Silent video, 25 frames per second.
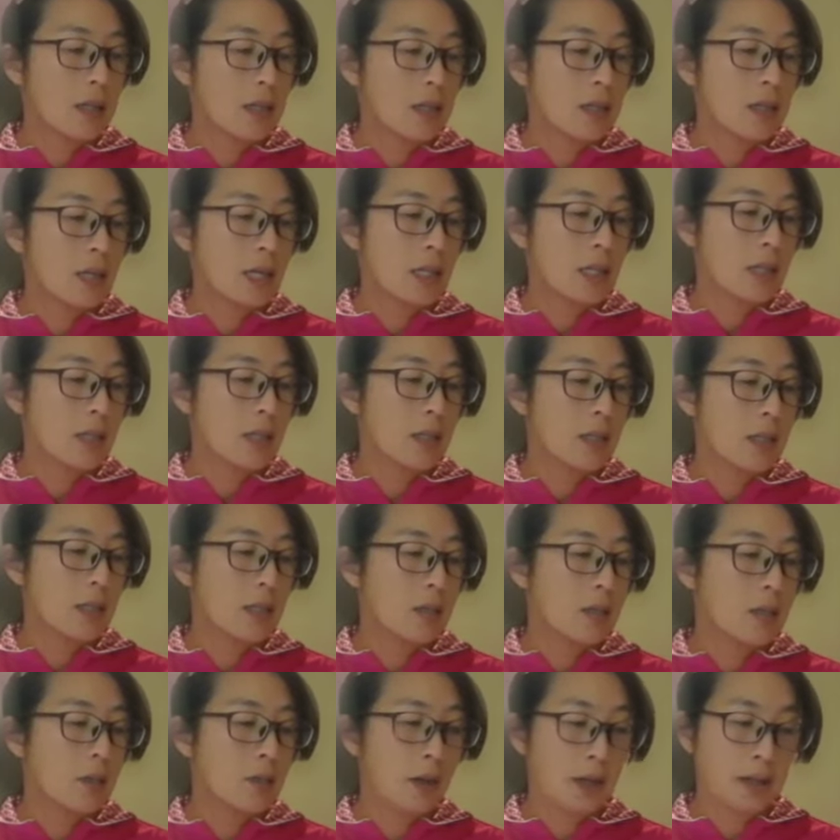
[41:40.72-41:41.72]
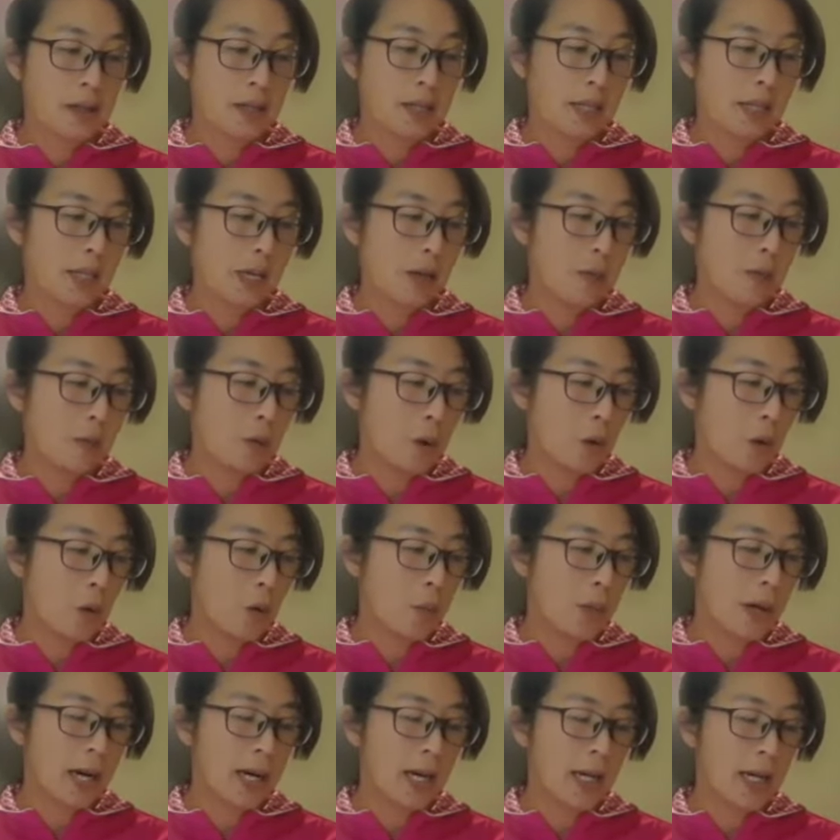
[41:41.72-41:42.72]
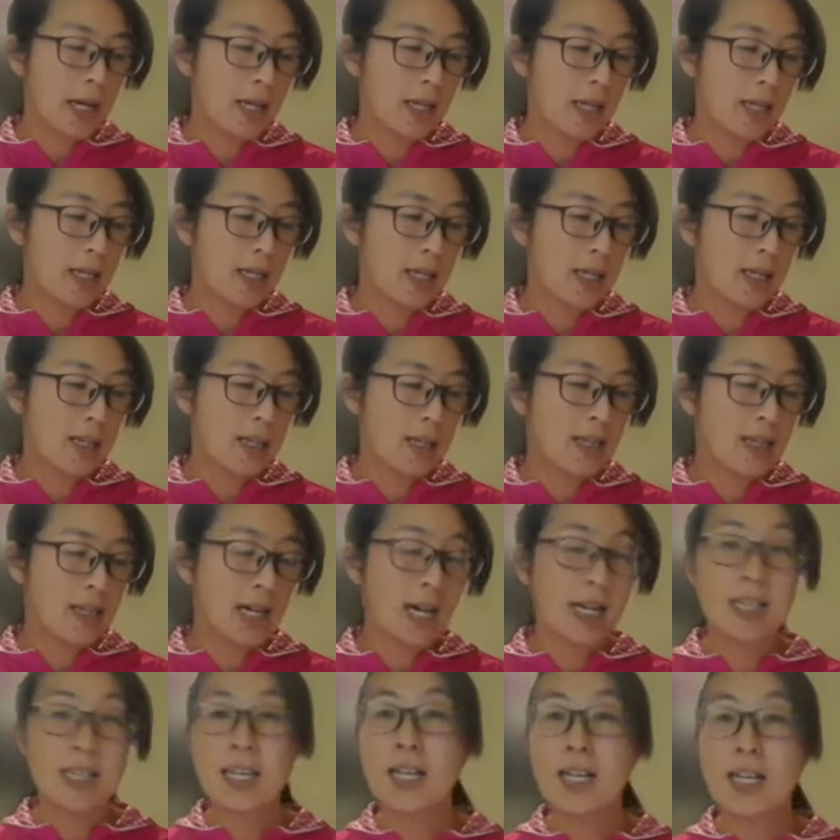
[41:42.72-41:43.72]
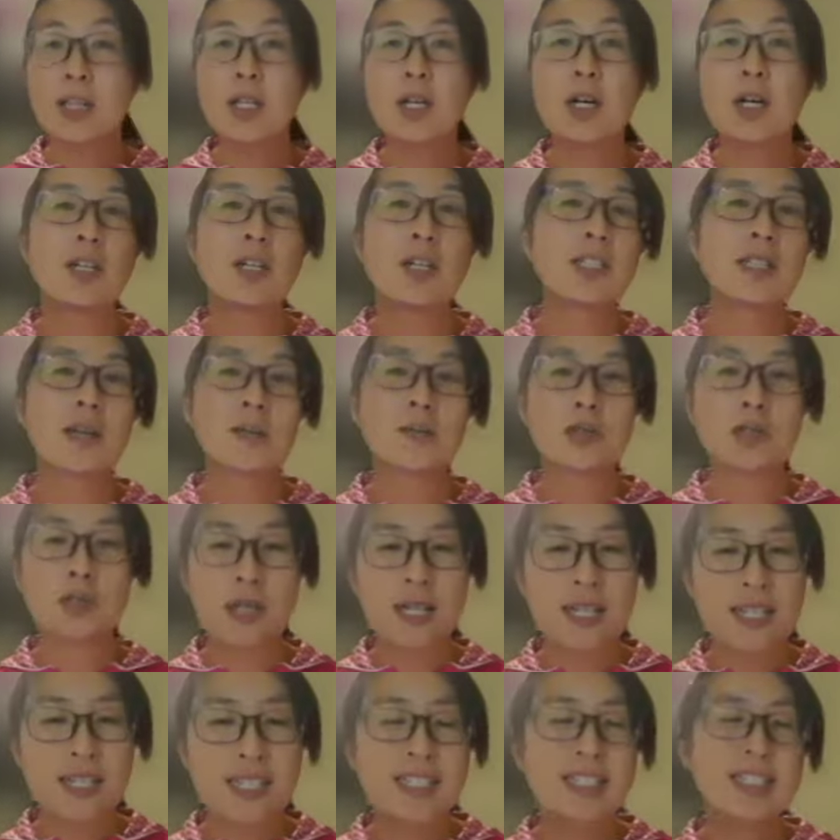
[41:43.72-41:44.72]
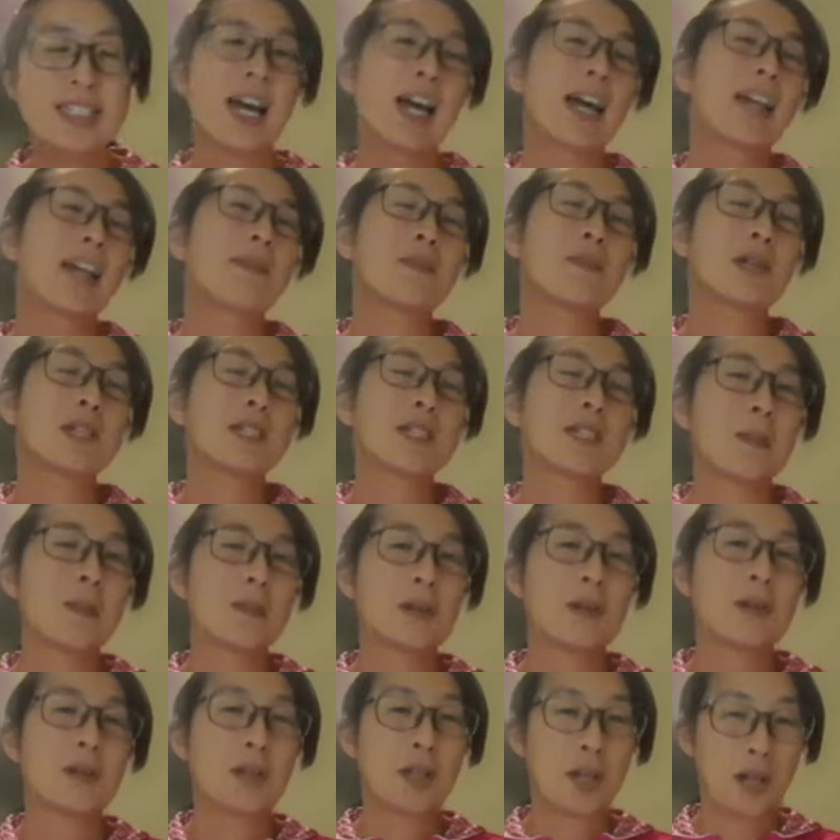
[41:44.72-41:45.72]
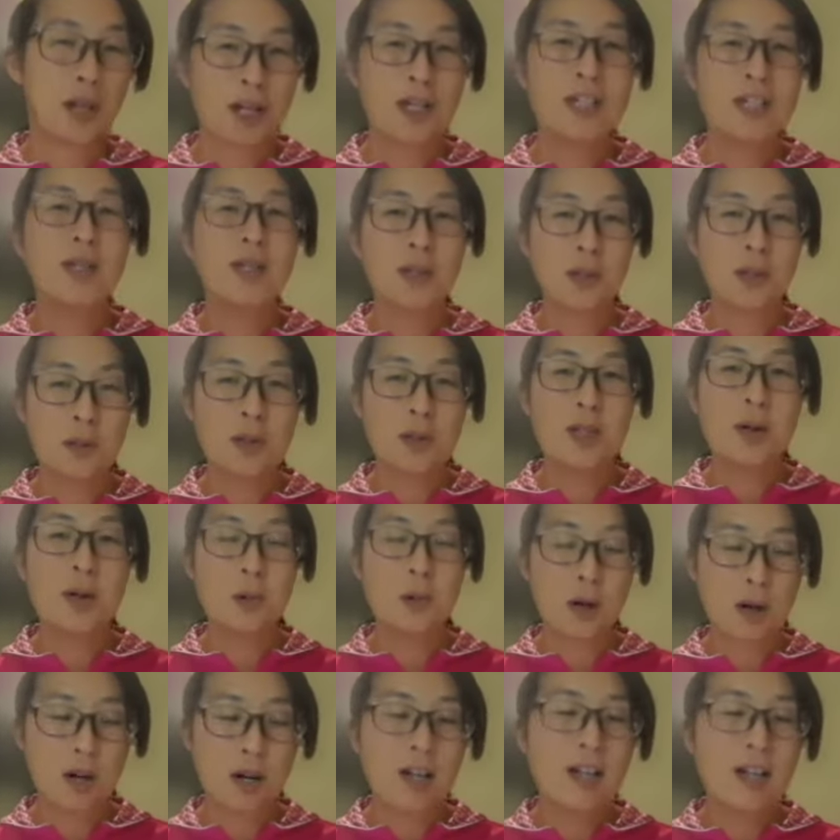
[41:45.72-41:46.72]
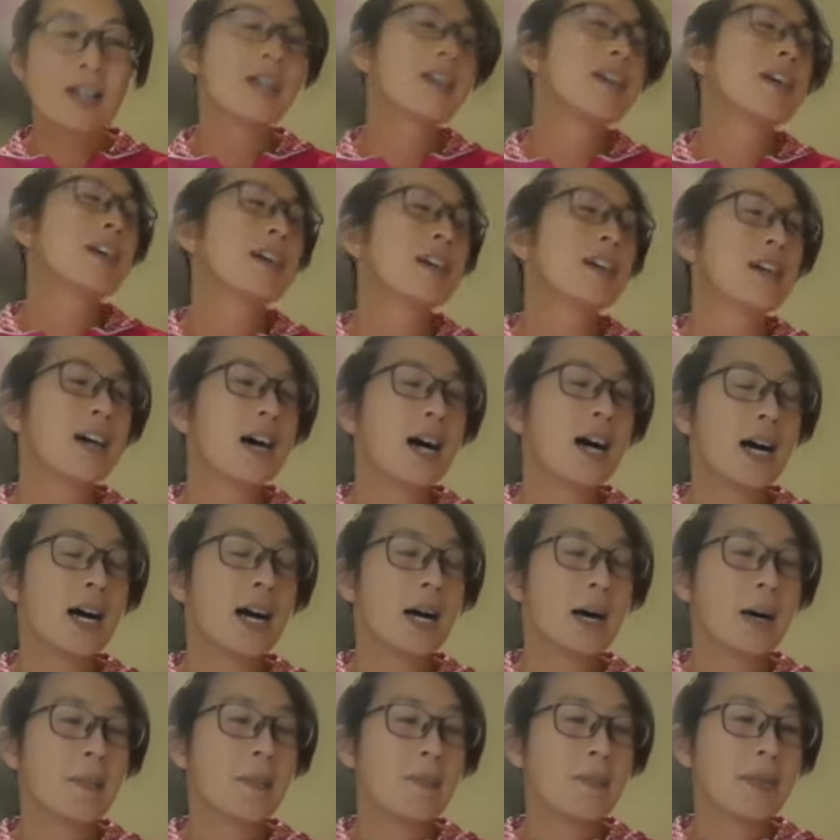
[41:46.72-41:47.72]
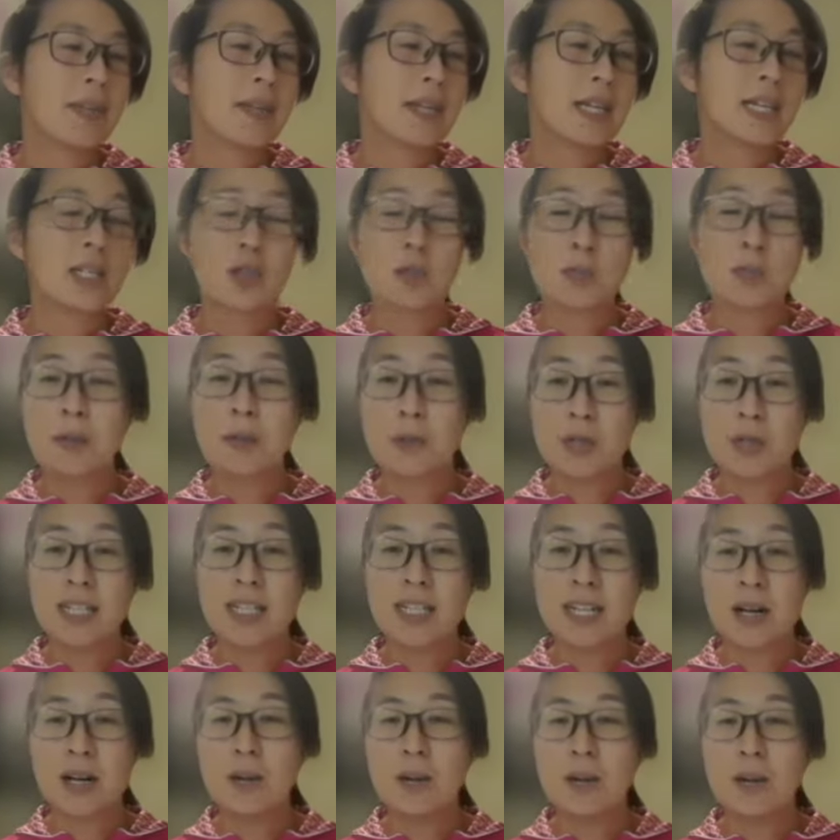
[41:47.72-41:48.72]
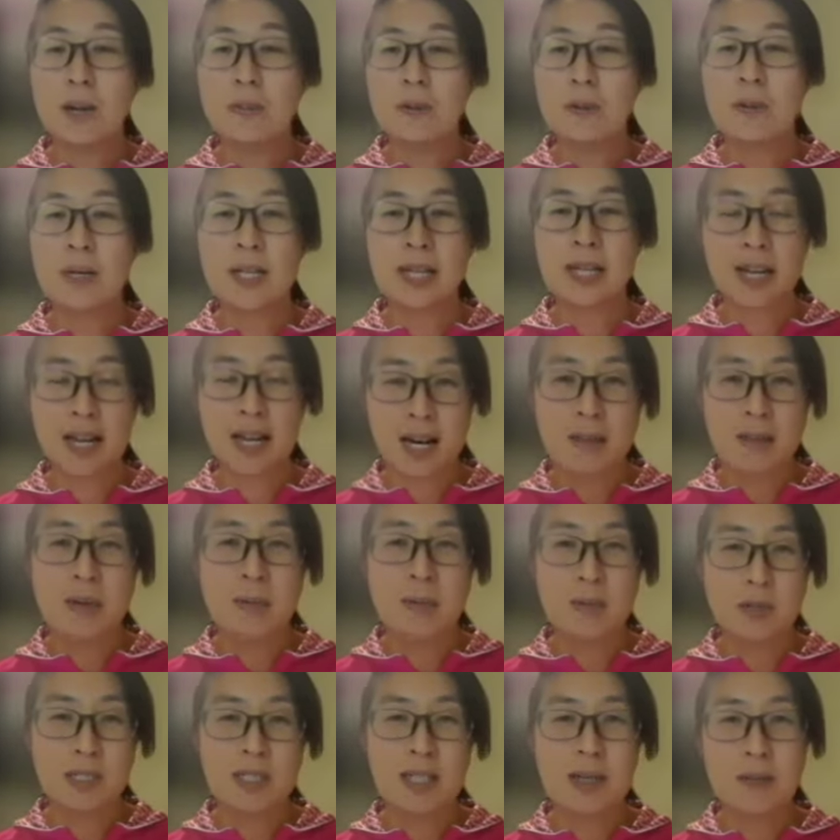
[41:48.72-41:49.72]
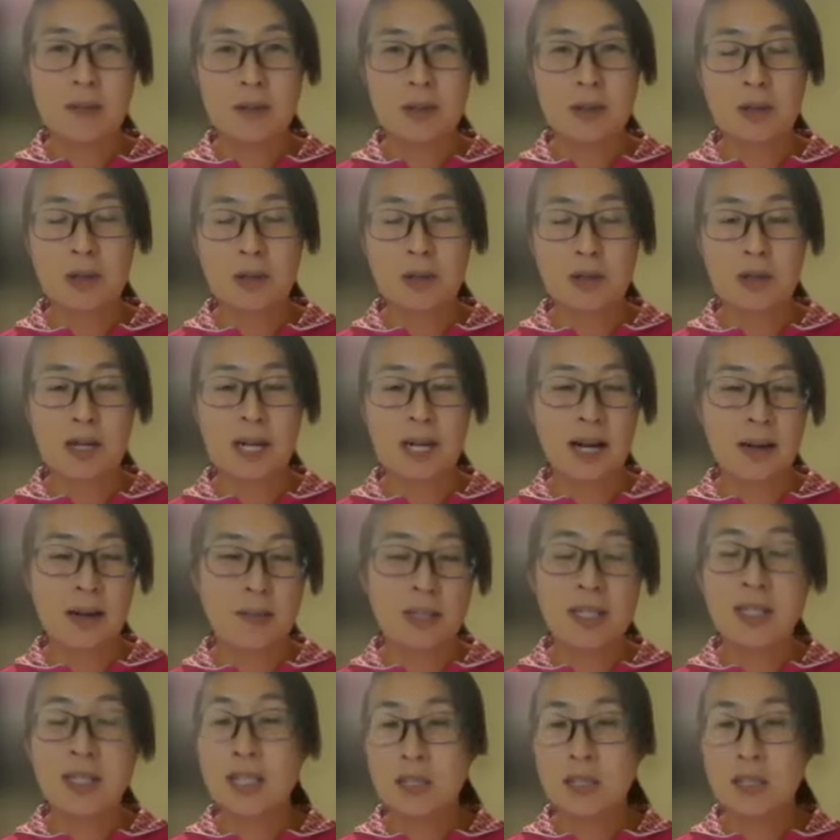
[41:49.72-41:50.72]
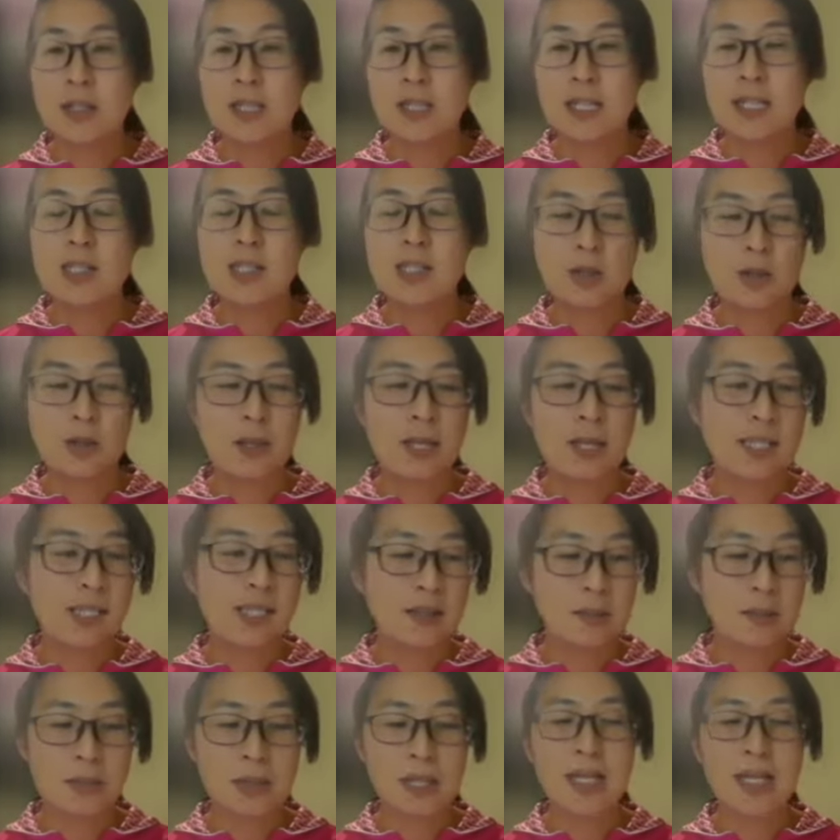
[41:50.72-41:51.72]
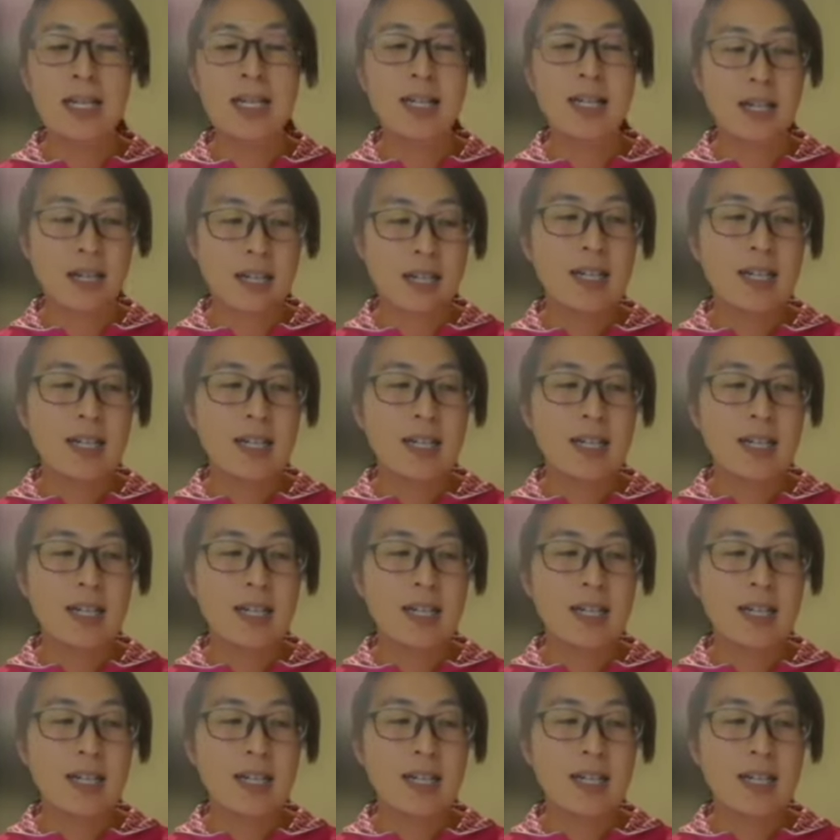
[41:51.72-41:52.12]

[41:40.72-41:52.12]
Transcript: that's one thing I hope I, I can learn some tricks that preceptor learned through the work. Um, it's been really helpful when I have a preceptor um, in the unit. So that's something